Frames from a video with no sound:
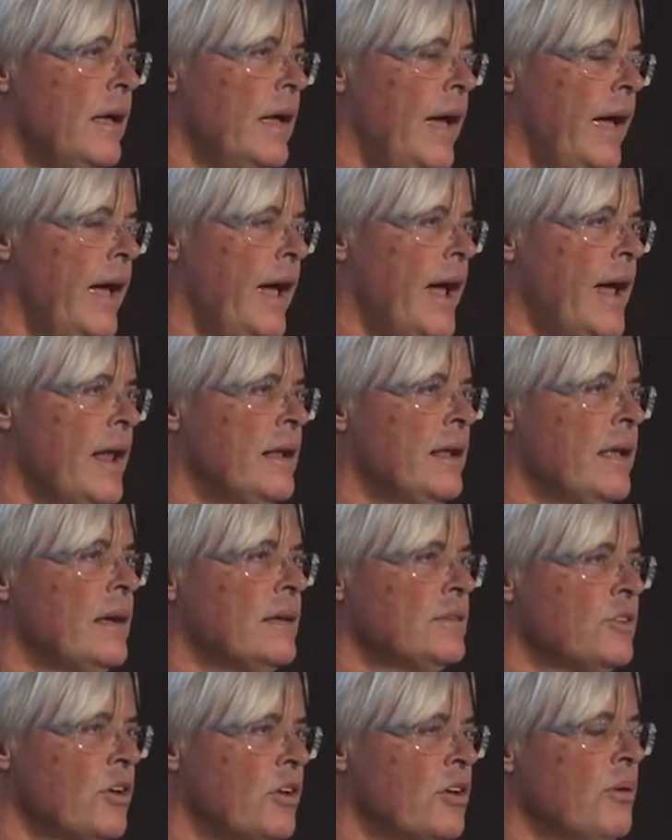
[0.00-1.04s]
And
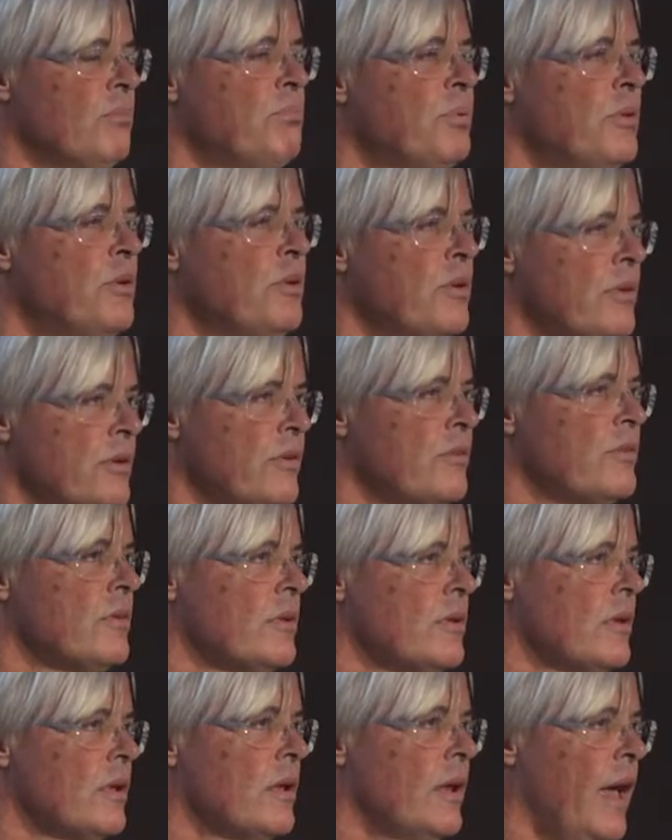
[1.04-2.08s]
the computers
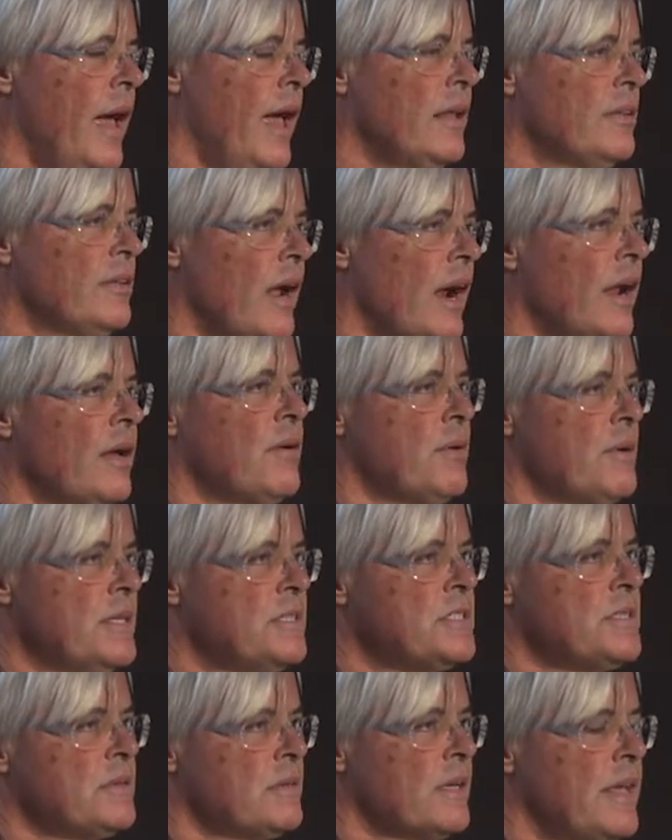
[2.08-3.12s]
and the
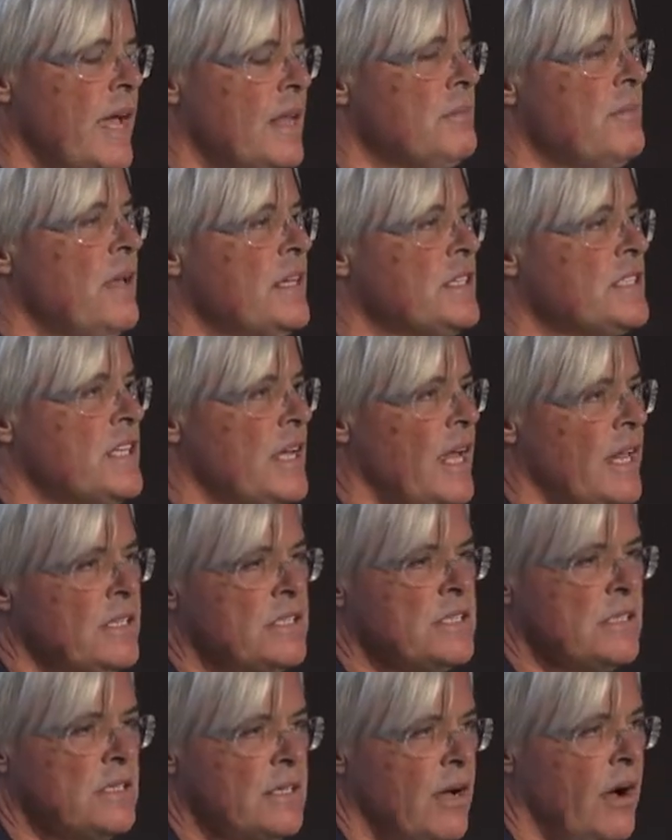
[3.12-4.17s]
algorithms can make
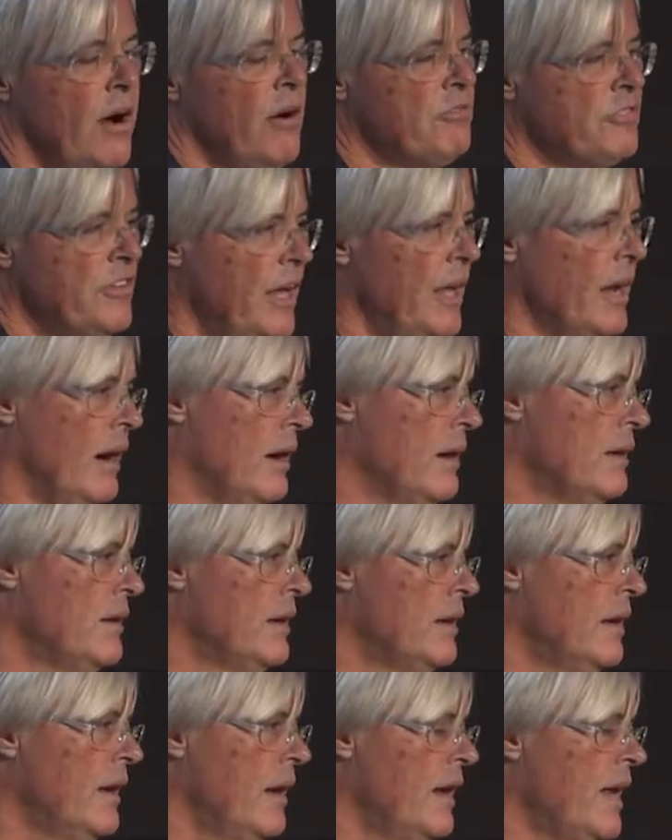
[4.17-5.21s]
sense of data.
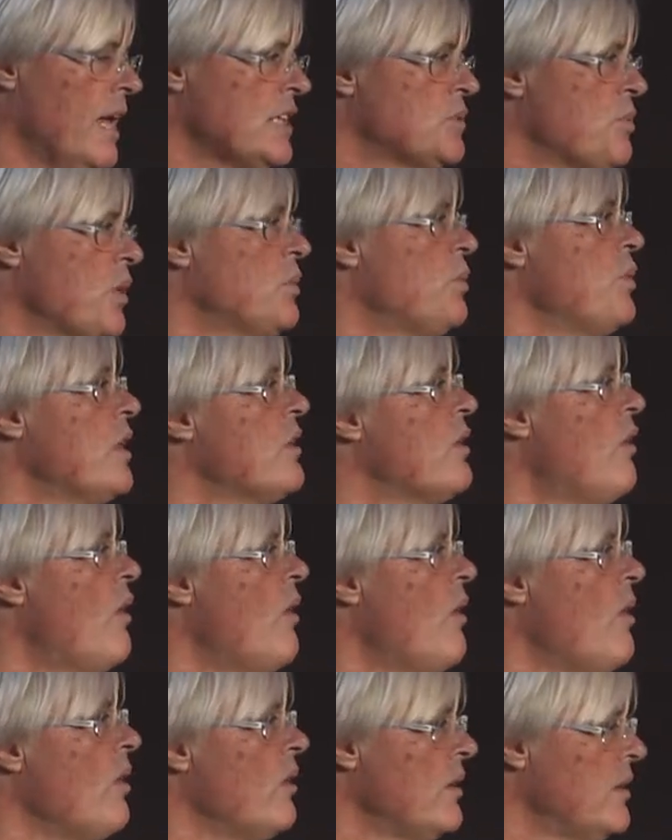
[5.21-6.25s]
And that's what we
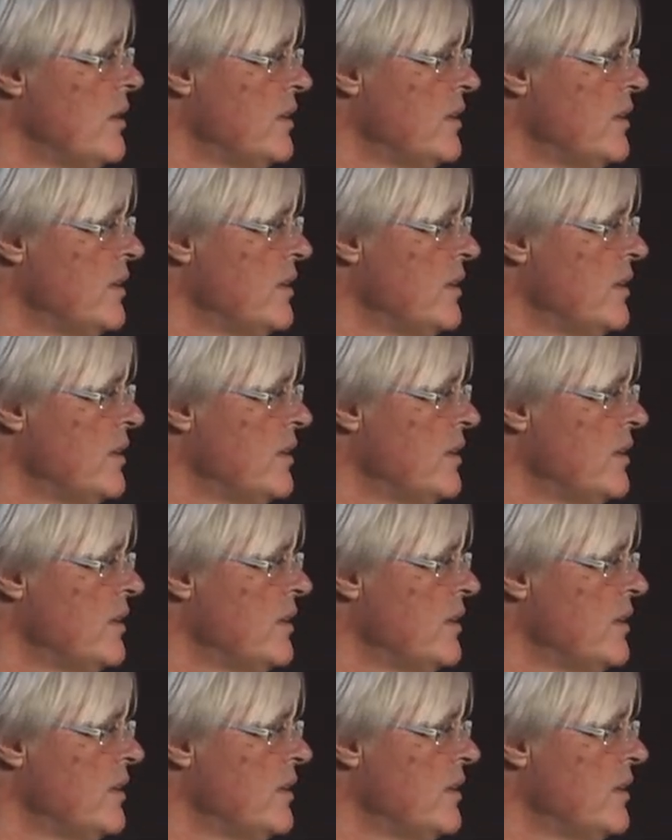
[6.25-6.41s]
call,